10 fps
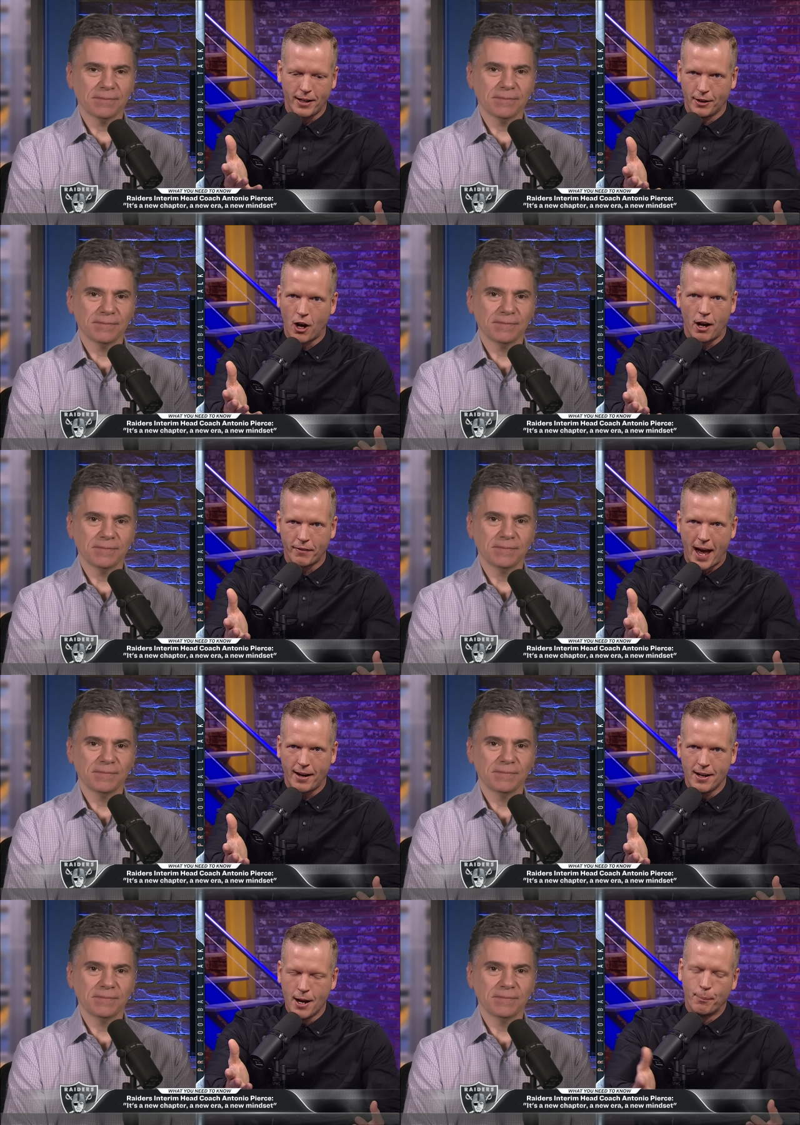Speaker 1: and all
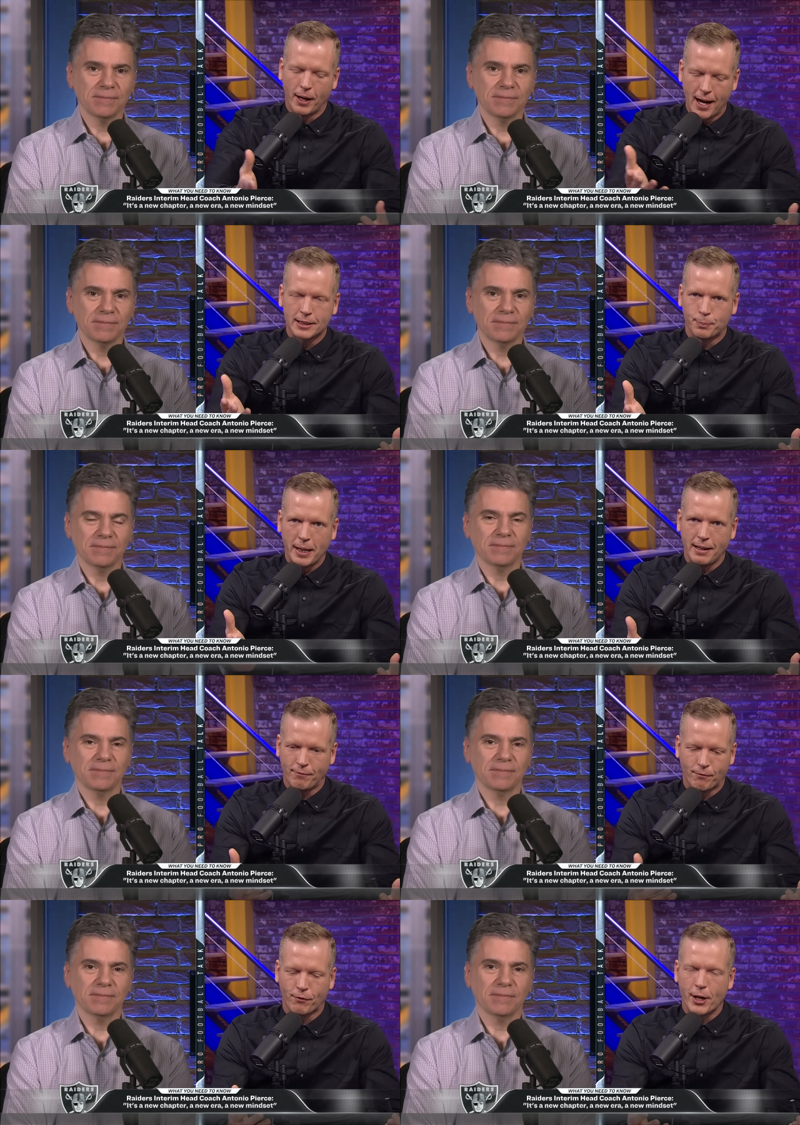that. But let's
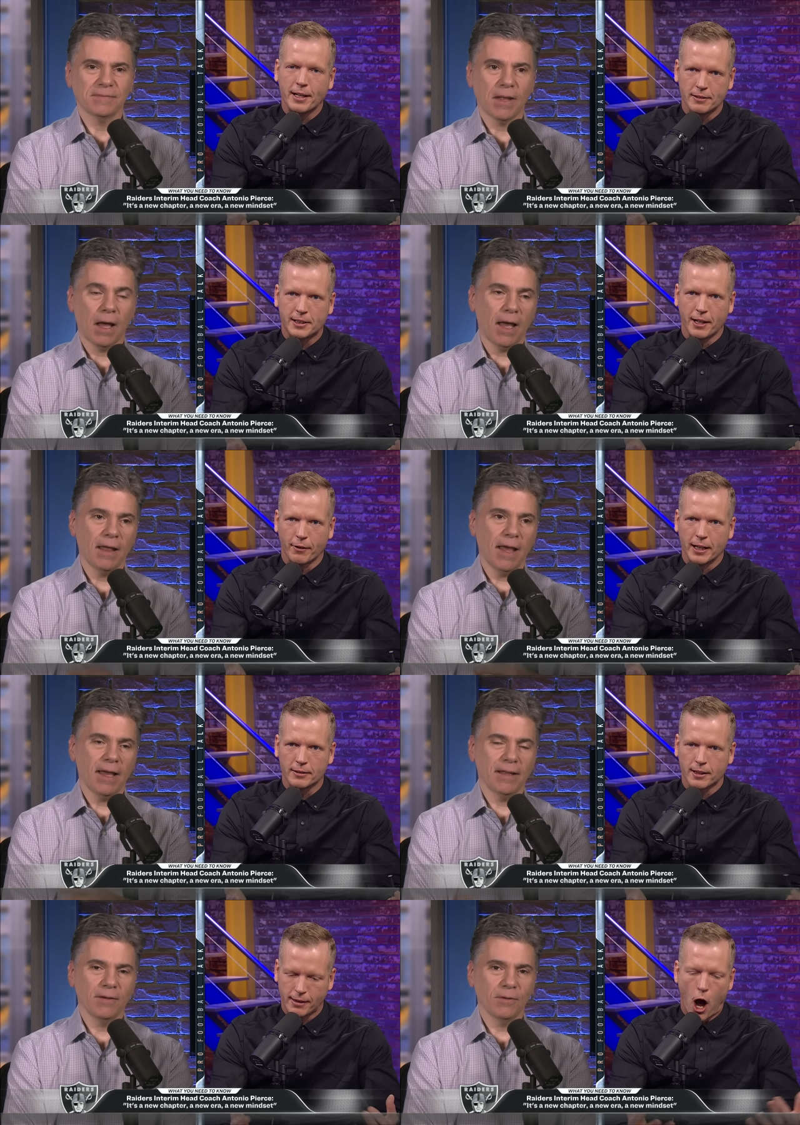be freaking
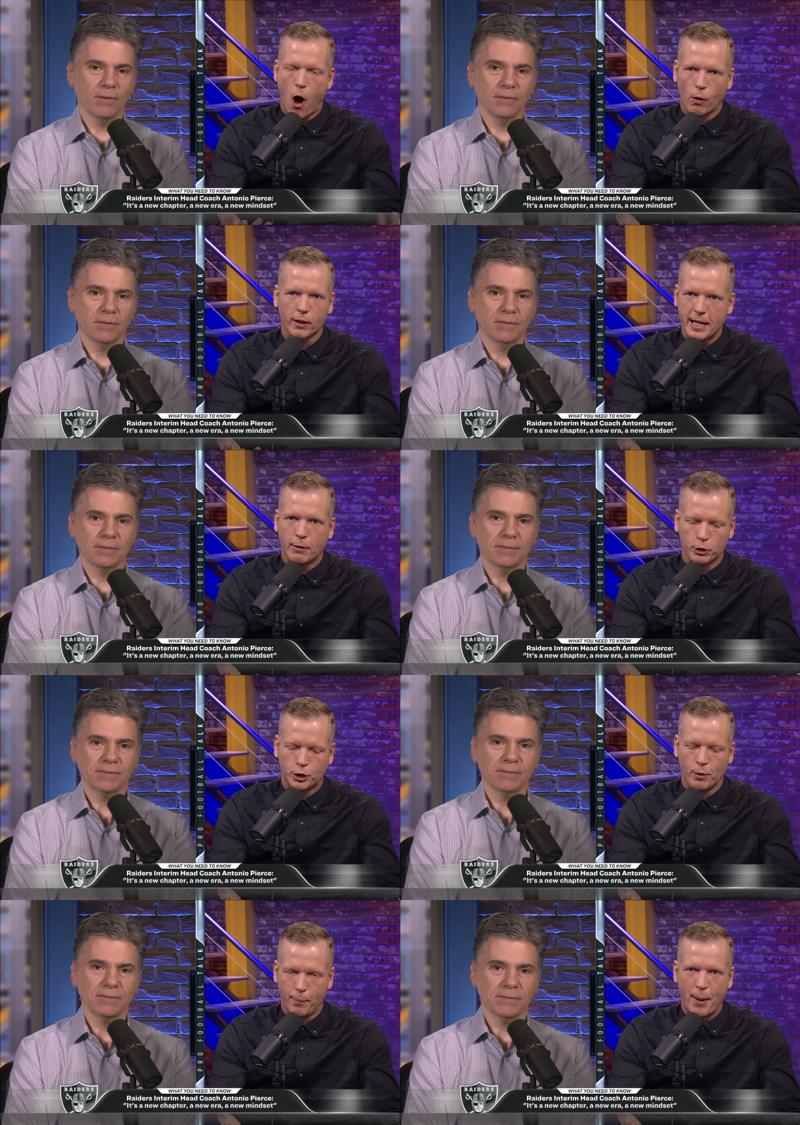serious. The whole league was
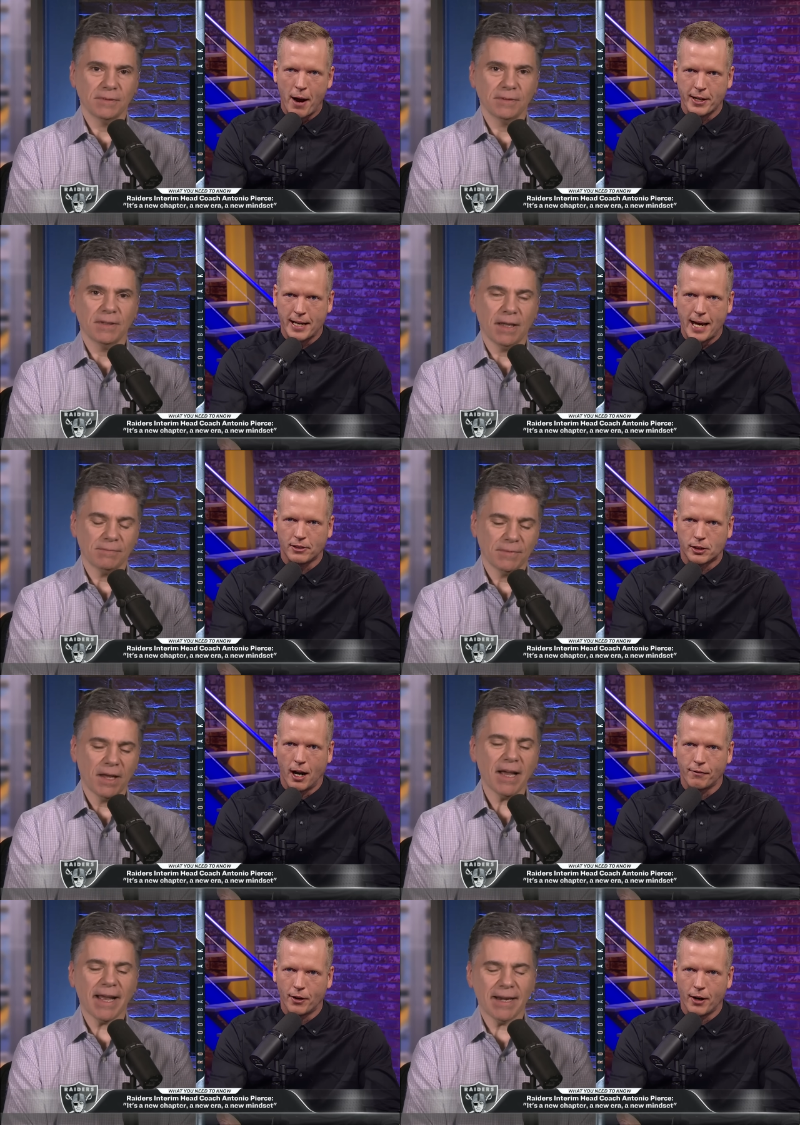doing bounty gate
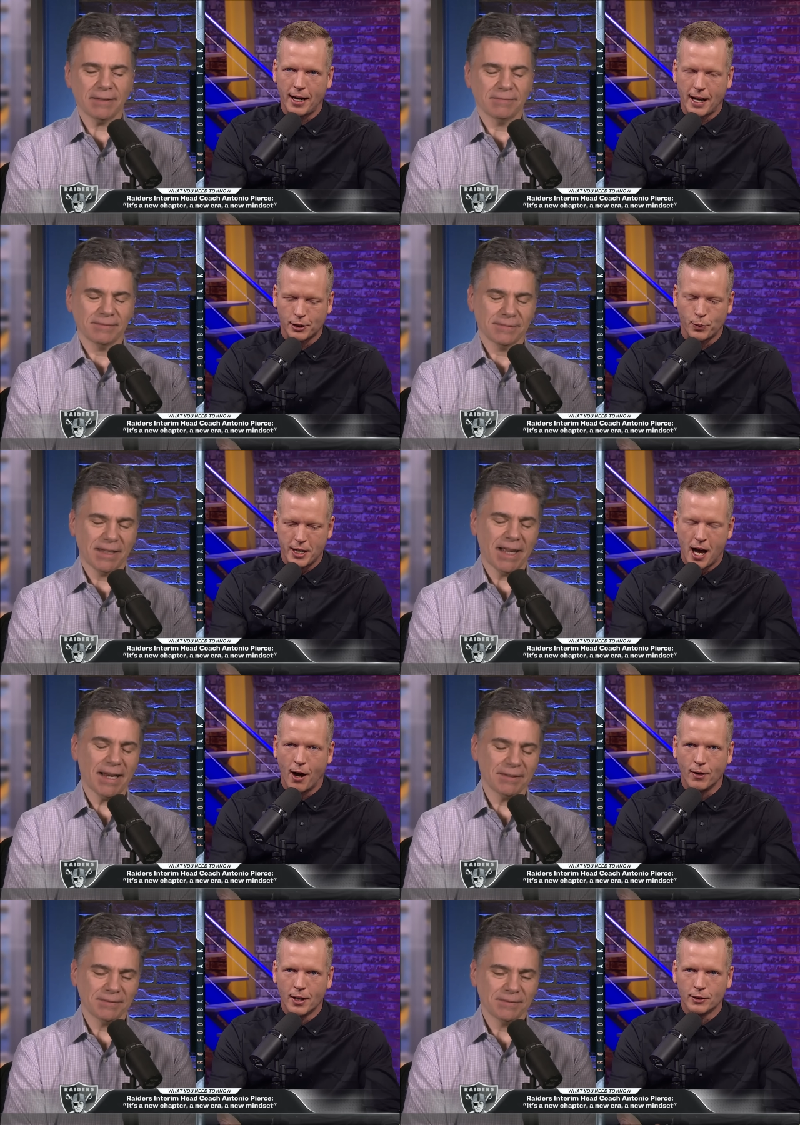stuff, all right, it. as we
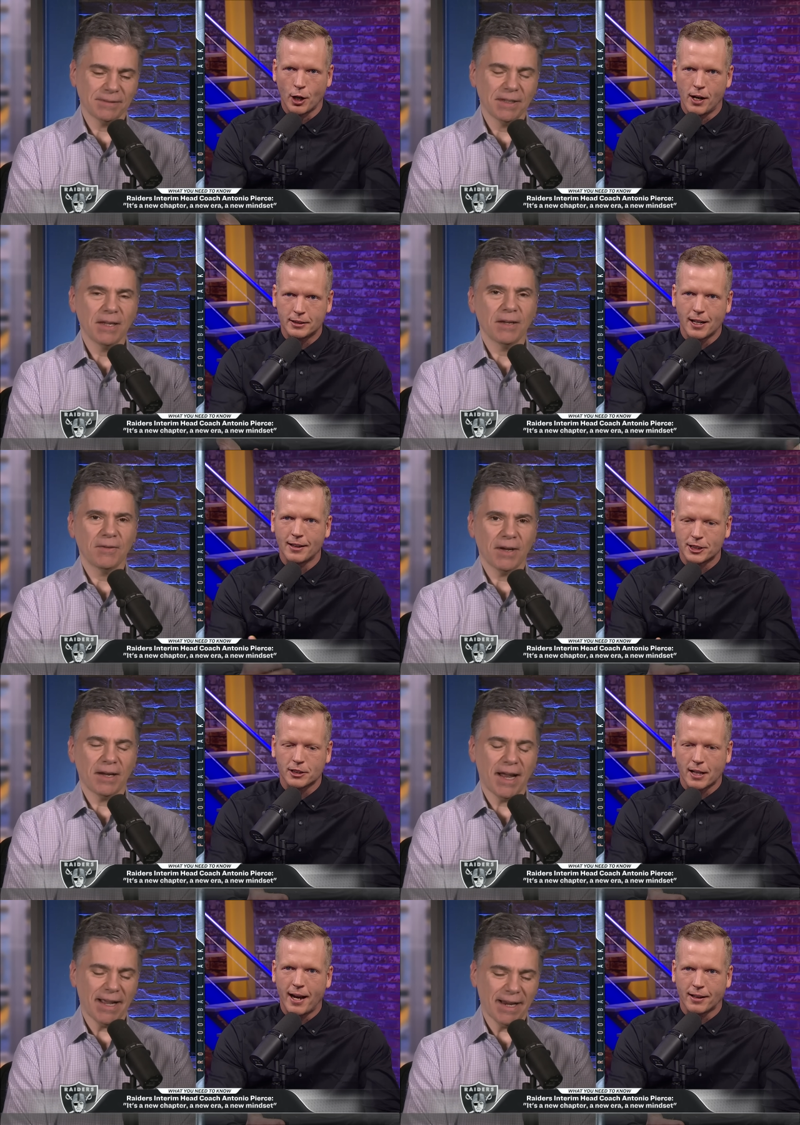know. So let's not
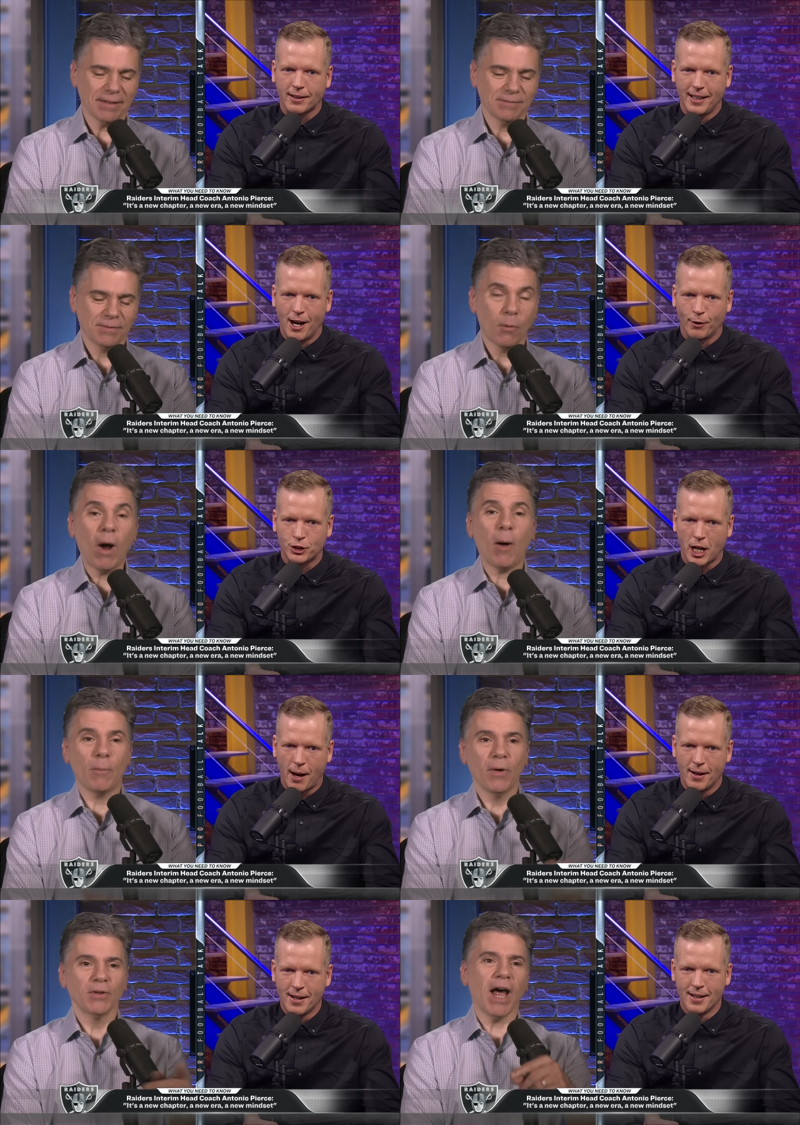just like you know. Well,
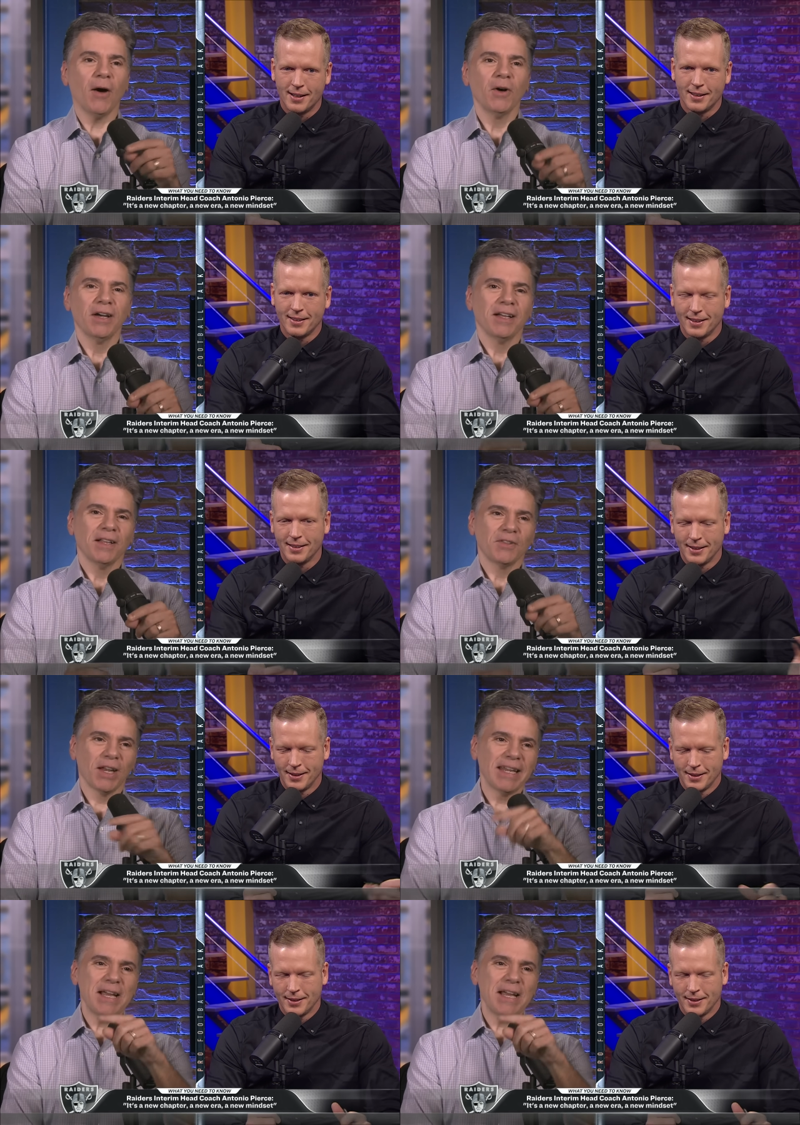chop.
Speaker 2: no, the league